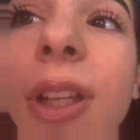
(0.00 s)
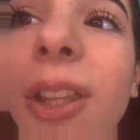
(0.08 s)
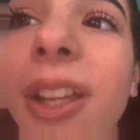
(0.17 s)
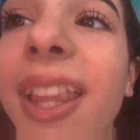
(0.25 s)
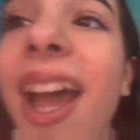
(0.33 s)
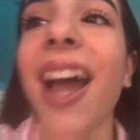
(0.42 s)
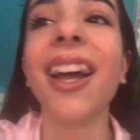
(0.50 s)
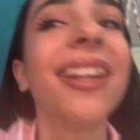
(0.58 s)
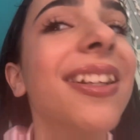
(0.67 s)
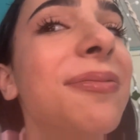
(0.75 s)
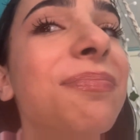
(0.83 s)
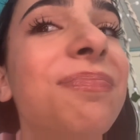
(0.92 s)
look at that.
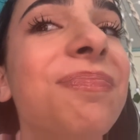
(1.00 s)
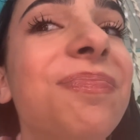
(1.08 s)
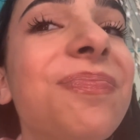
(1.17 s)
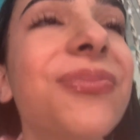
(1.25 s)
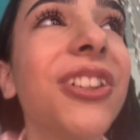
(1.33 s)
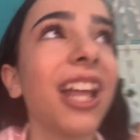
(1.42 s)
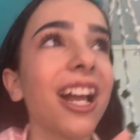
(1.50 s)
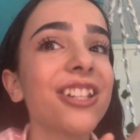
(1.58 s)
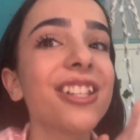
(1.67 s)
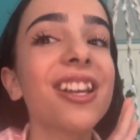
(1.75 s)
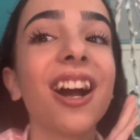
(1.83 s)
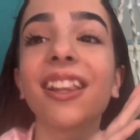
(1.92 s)
The
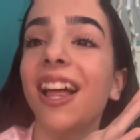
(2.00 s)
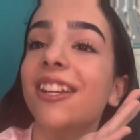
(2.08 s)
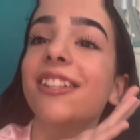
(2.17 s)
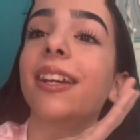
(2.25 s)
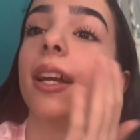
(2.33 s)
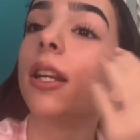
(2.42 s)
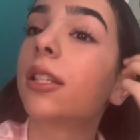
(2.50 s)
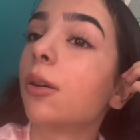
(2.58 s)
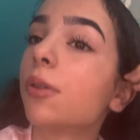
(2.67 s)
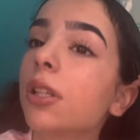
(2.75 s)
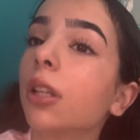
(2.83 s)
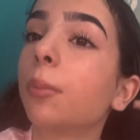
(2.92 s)
lashes are lashing, and so
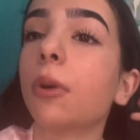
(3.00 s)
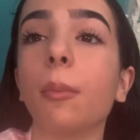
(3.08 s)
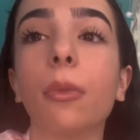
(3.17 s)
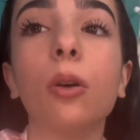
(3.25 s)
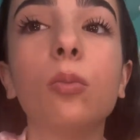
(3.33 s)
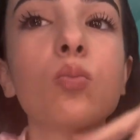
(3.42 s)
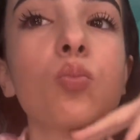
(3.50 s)
is the lip combo.